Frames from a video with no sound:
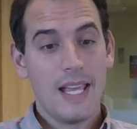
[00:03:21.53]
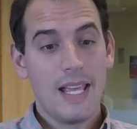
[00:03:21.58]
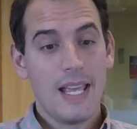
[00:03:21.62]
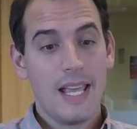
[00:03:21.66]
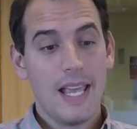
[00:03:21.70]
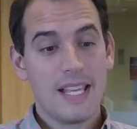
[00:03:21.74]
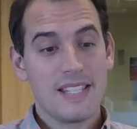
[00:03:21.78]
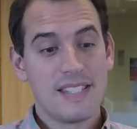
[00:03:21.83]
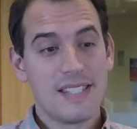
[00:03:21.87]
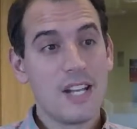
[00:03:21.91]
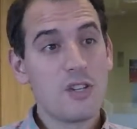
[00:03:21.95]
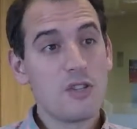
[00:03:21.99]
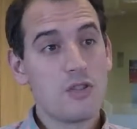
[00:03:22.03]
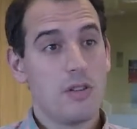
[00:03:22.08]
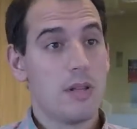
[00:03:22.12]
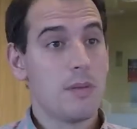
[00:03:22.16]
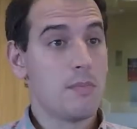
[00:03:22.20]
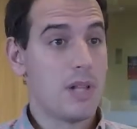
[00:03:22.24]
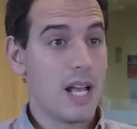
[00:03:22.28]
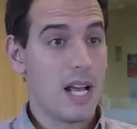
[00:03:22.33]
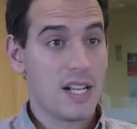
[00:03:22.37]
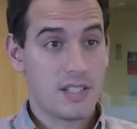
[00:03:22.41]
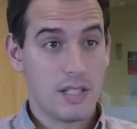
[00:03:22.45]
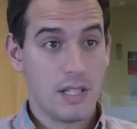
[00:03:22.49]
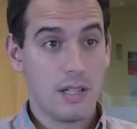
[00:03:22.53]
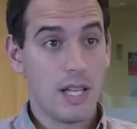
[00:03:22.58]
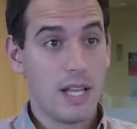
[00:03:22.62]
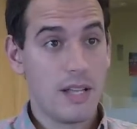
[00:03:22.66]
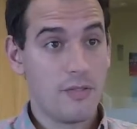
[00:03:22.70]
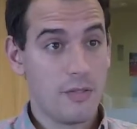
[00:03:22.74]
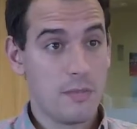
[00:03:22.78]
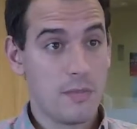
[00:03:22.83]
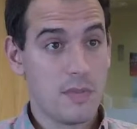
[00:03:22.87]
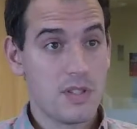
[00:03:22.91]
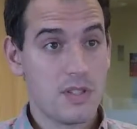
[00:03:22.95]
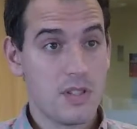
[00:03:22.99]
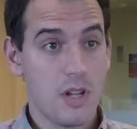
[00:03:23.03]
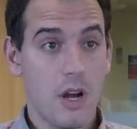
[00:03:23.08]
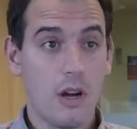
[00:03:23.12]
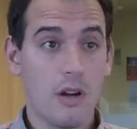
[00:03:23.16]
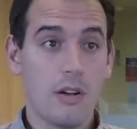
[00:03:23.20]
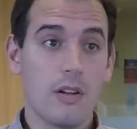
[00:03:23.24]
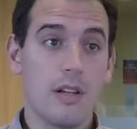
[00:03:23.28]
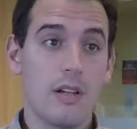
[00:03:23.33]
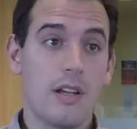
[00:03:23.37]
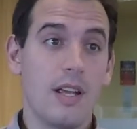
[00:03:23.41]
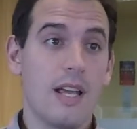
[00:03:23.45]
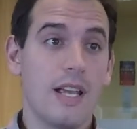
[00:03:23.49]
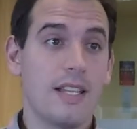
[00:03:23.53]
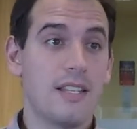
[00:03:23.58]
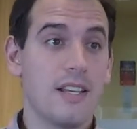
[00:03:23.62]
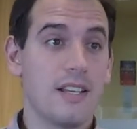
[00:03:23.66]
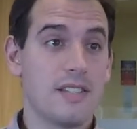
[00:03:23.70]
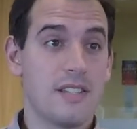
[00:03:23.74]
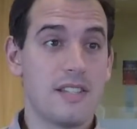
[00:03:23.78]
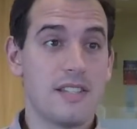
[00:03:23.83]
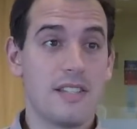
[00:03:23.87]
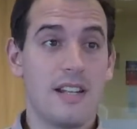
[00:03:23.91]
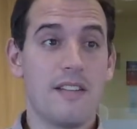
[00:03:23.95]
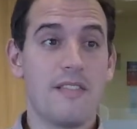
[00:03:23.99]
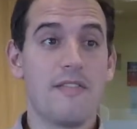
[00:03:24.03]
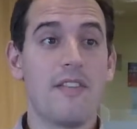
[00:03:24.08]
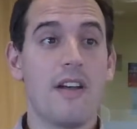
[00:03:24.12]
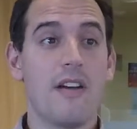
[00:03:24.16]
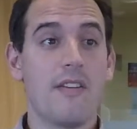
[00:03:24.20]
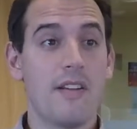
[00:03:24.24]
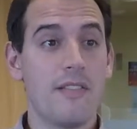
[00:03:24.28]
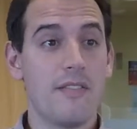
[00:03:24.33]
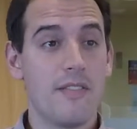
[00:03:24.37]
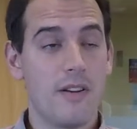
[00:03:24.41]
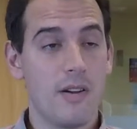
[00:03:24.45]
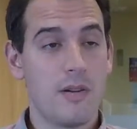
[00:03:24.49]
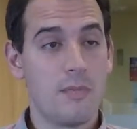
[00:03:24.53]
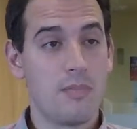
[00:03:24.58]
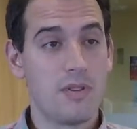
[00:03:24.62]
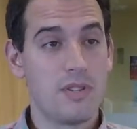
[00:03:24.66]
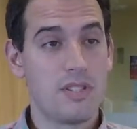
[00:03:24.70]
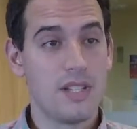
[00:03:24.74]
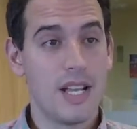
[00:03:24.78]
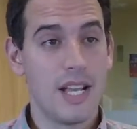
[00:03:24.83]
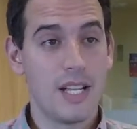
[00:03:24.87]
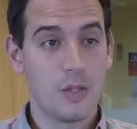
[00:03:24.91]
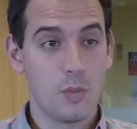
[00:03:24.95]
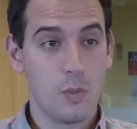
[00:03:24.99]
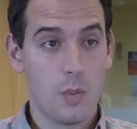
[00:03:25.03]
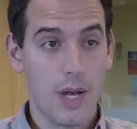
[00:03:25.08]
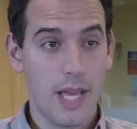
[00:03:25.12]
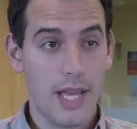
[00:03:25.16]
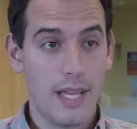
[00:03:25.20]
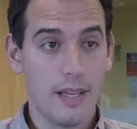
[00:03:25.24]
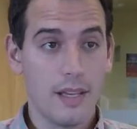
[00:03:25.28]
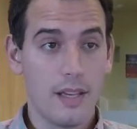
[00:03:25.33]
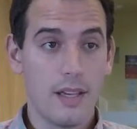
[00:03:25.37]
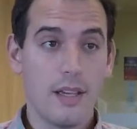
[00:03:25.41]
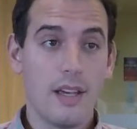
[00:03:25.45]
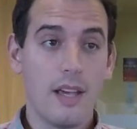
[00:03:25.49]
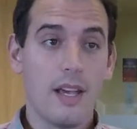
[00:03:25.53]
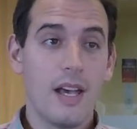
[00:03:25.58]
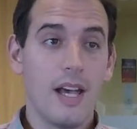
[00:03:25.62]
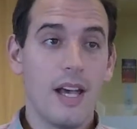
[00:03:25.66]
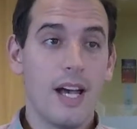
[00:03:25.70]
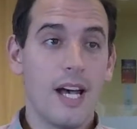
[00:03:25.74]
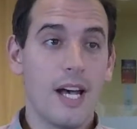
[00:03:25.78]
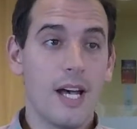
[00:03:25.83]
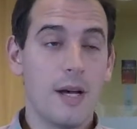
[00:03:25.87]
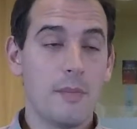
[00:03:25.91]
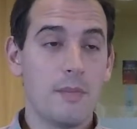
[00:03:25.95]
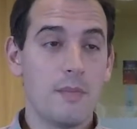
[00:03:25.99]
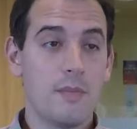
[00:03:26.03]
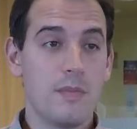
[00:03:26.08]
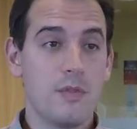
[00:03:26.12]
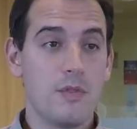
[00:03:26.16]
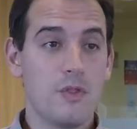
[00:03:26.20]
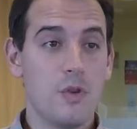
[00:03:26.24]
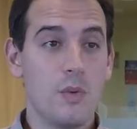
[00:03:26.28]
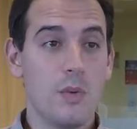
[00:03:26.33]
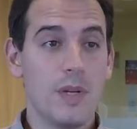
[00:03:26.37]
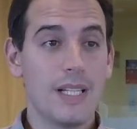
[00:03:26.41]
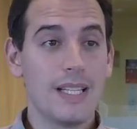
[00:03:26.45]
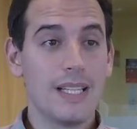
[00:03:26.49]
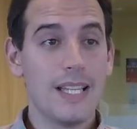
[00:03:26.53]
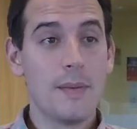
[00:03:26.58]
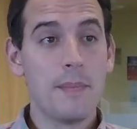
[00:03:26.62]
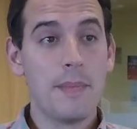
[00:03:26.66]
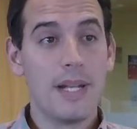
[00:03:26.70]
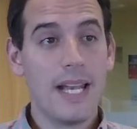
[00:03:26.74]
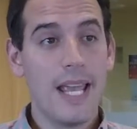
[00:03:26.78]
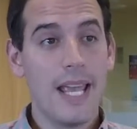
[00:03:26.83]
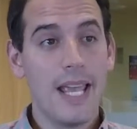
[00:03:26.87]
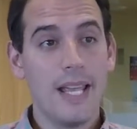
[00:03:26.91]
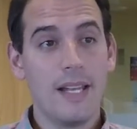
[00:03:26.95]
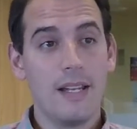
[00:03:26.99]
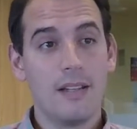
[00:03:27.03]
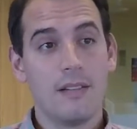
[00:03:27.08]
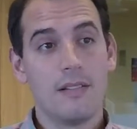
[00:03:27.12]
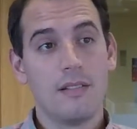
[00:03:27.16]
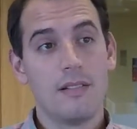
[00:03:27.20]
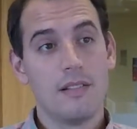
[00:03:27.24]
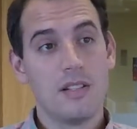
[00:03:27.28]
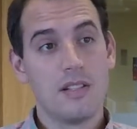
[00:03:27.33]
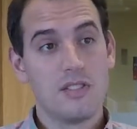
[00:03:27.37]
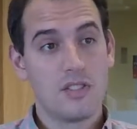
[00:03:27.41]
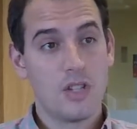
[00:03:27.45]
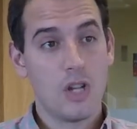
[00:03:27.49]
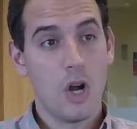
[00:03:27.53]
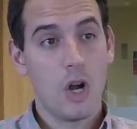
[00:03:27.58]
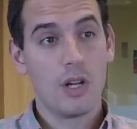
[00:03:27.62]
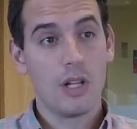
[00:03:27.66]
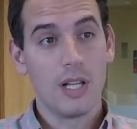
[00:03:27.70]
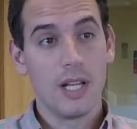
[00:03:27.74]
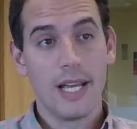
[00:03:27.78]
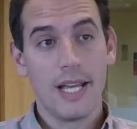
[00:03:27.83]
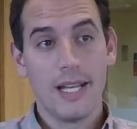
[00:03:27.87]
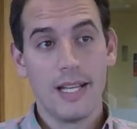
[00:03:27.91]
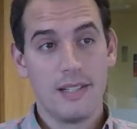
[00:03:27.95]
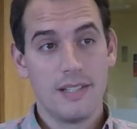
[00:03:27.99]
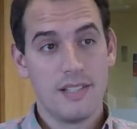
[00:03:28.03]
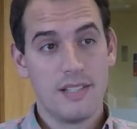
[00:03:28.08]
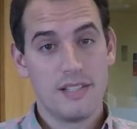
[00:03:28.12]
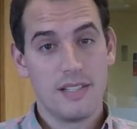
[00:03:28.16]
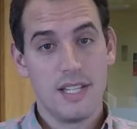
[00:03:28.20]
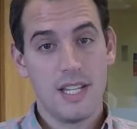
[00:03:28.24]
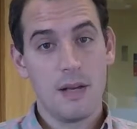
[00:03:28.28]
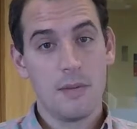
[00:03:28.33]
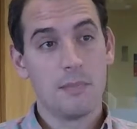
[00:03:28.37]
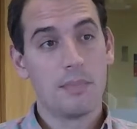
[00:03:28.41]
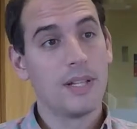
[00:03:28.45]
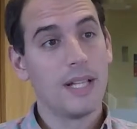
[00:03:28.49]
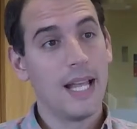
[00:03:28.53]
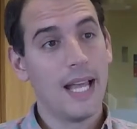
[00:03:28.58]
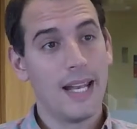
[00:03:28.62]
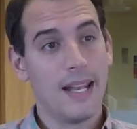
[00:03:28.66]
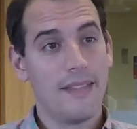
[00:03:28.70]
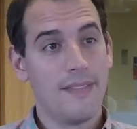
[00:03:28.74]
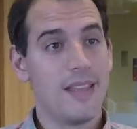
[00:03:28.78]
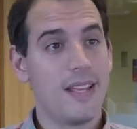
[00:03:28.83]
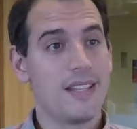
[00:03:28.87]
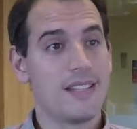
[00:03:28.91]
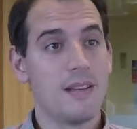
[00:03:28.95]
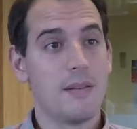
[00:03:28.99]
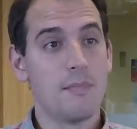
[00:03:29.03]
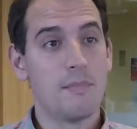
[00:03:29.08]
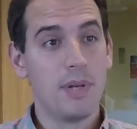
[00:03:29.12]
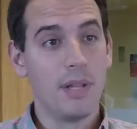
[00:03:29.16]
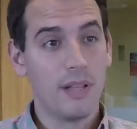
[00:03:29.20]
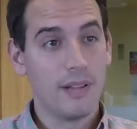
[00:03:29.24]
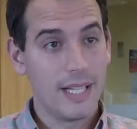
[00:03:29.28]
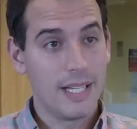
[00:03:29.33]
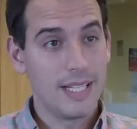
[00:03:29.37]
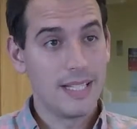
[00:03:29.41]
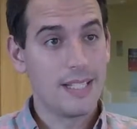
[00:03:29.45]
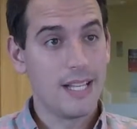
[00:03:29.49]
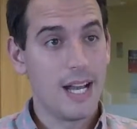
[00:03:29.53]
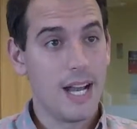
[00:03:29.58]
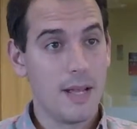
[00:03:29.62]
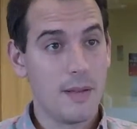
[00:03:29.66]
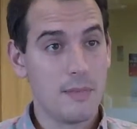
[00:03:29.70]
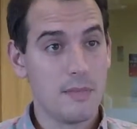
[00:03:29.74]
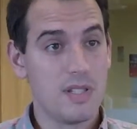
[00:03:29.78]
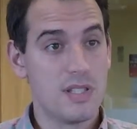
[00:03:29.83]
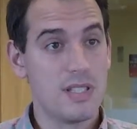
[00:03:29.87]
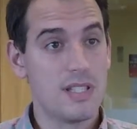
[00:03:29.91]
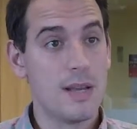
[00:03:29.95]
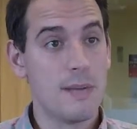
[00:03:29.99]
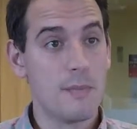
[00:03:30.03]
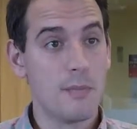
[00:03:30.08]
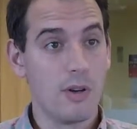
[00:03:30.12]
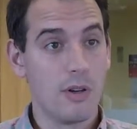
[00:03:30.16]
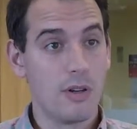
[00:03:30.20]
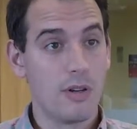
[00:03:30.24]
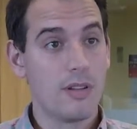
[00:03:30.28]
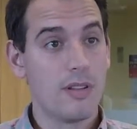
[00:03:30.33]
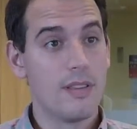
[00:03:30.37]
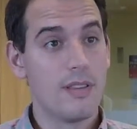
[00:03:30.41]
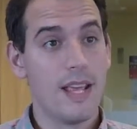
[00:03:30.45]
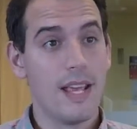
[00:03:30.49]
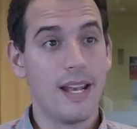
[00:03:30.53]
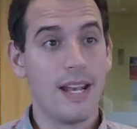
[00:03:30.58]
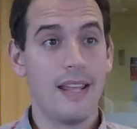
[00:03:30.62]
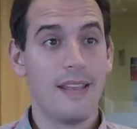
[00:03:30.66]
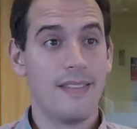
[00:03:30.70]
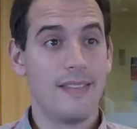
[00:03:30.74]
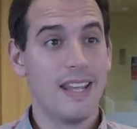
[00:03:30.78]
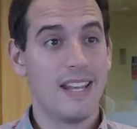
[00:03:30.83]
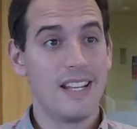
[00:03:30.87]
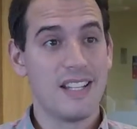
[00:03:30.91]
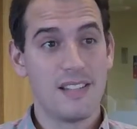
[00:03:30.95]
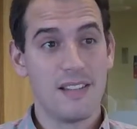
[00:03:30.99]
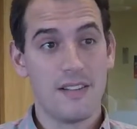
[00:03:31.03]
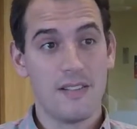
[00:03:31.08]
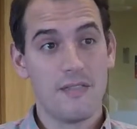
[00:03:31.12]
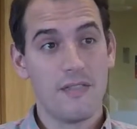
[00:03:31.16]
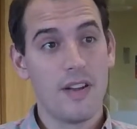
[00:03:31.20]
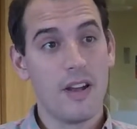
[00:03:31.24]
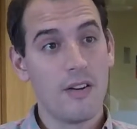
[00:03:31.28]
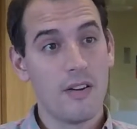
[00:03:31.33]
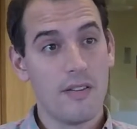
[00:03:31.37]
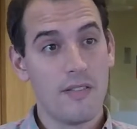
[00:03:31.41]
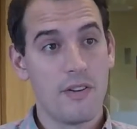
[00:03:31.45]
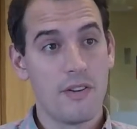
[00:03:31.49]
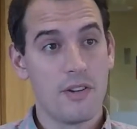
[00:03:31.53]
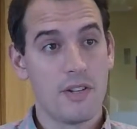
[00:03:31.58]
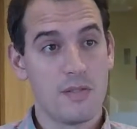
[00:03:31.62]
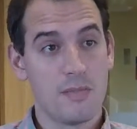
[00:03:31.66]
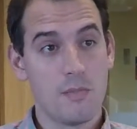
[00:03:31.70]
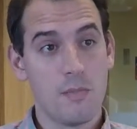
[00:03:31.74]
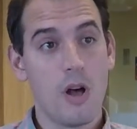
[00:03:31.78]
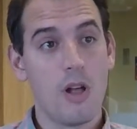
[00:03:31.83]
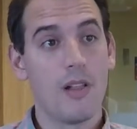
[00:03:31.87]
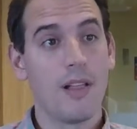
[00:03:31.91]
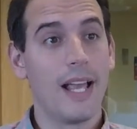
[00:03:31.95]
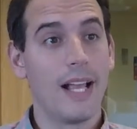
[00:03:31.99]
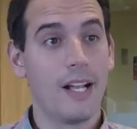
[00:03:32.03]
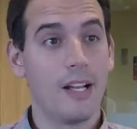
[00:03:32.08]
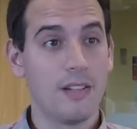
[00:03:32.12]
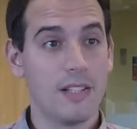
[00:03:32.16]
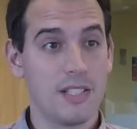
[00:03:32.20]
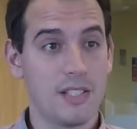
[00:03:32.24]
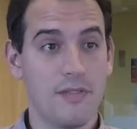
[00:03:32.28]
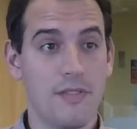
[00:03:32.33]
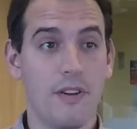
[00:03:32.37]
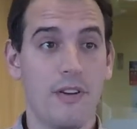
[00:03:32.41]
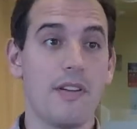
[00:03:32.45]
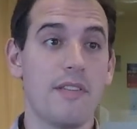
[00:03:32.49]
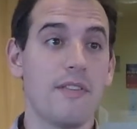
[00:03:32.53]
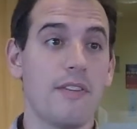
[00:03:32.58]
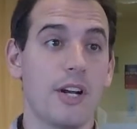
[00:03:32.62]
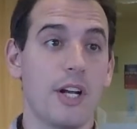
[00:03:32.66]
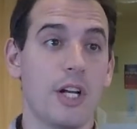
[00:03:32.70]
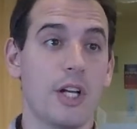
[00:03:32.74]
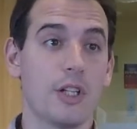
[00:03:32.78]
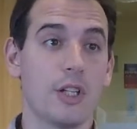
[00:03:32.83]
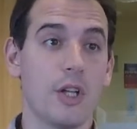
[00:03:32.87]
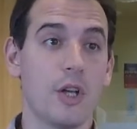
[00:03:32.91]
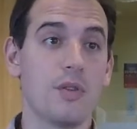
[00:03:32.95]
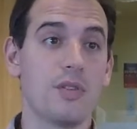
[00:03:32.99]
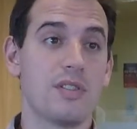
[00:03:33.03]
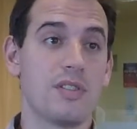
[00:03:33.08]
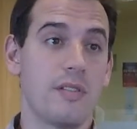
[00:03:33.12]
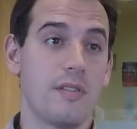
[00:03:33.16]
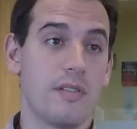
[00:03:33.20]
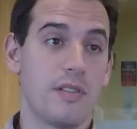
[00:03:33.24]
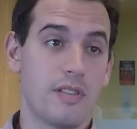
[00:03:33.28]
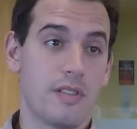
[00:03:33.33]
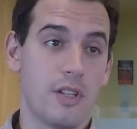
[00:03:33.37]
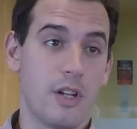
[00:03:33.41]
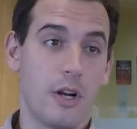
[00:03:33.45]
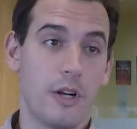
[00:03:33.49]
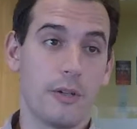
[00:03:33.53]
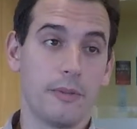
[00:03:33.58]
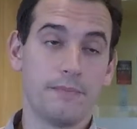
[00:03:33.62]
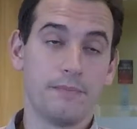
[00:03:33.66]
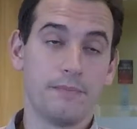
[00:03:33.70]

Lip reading: essentially blocks the light from the star. It does this in a very, very precise way to eliminate the starlight to see a planet that's 1 billion times dimmer than it, that is at a very, very small angle. It's very, very close to the star.